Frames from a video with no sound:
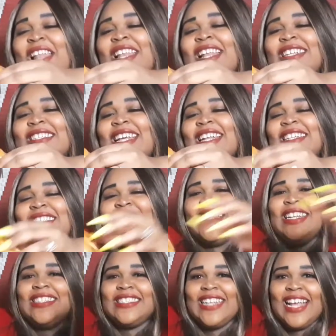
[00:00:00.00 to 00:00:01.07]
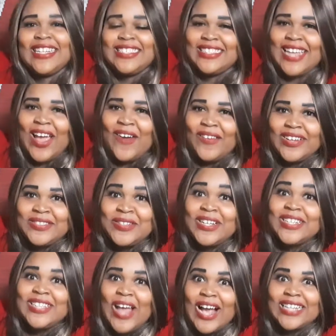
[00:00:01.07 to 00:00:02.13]
Let's get into this next sandwich. We
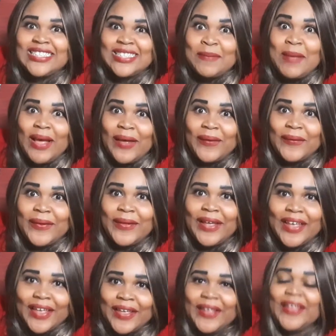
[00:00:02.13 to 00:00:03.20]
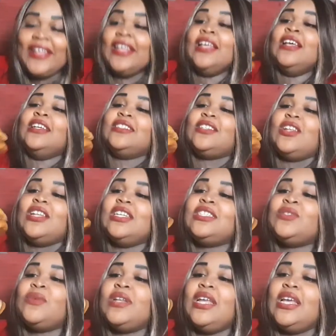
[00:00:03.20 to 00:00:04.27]
can talk some more. So this
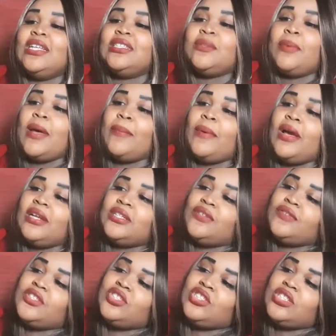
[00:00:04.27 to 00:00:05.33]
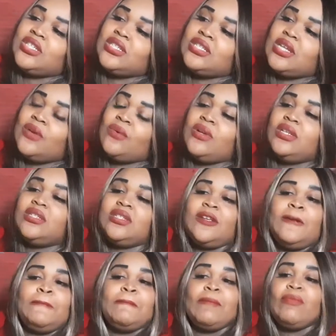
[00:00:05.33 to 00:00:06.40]
one is the Popeye's fish chicken sandwich.
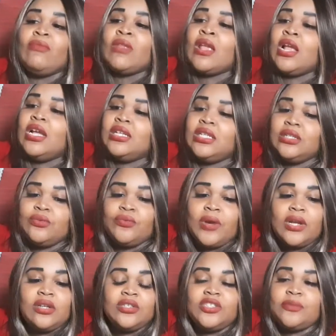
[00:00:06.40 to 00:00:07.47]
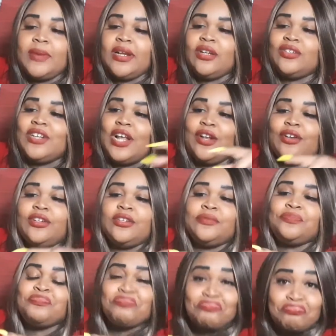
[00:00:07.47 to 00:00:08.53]
It looks regular schmegler degler.
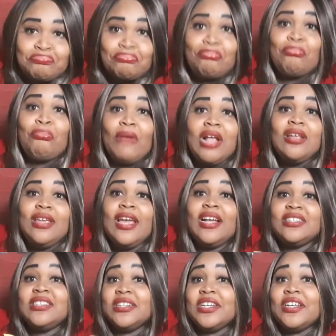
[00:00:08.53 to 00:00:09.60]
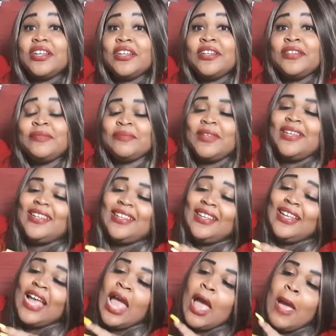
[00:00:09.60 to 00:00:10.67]
Yes, it
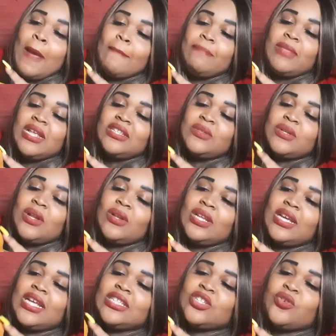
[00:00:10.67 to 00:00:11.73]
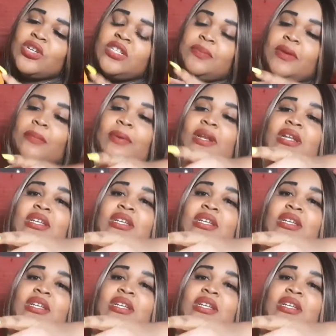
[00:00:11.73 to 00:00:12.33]
is. This one don't look as crispy, but it